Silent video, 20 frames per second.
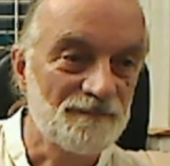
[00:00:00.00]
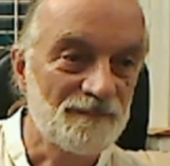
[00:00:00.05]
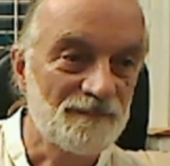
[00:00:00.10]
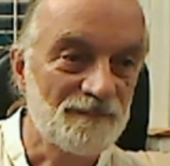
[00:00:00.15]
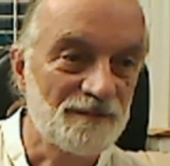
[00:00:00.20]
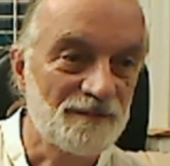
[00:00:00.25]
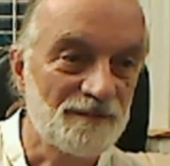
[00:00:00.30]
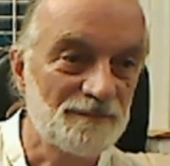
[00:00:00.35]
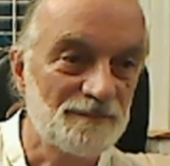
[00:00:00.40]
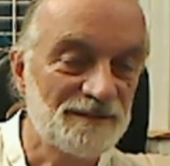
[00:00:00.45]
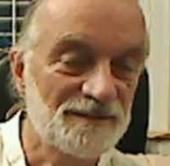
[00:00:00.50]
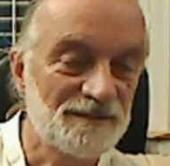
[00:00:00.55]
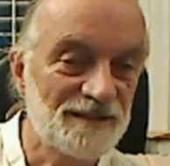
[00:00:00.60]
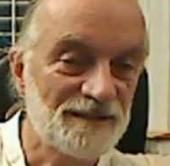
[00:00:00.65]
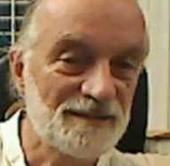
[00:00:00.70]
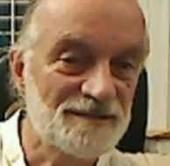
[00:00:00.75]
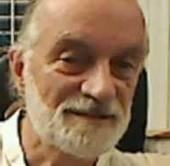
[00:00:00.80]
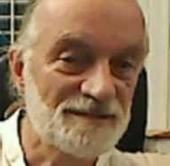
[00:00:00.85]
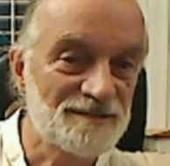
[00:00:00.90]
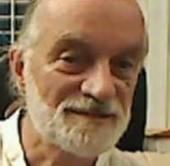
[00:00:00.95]
But
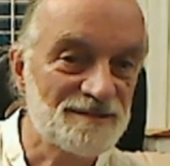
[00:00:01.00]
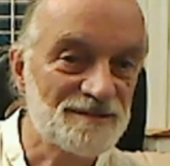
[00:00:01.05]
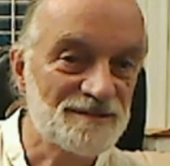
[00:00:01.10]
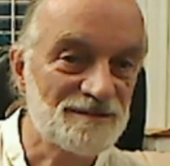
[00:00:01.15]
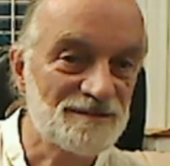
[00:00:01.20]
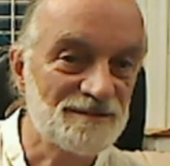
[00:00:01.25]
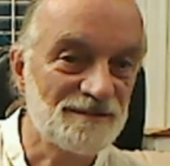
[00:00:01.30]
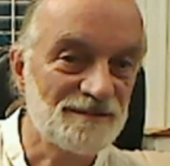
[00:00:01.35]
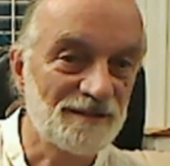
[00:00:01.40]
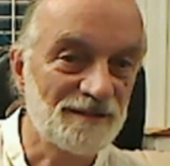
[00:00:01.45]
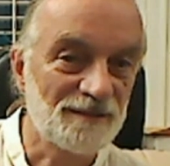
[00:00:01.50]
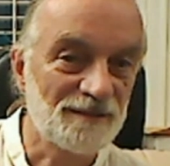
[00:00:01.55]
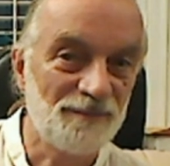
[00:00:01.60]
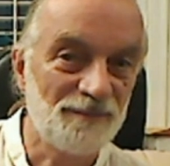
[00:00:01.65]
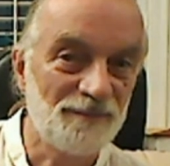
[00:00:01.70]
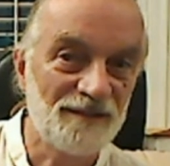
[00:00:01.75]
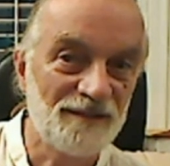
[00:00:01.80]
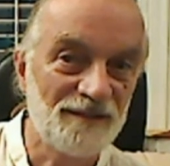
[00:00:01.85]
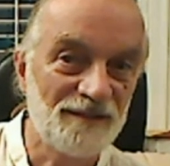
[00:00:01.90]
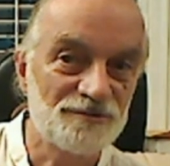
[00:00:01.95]
that's like a
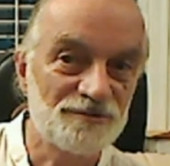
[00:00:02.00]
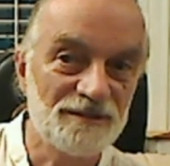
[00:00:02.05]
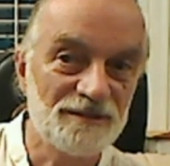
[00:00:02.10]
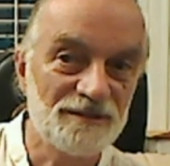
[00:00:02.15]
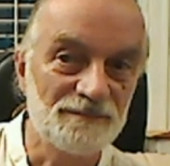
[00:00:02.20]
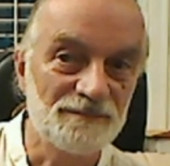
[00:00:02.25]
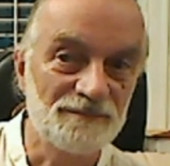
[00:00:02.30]
bad dream.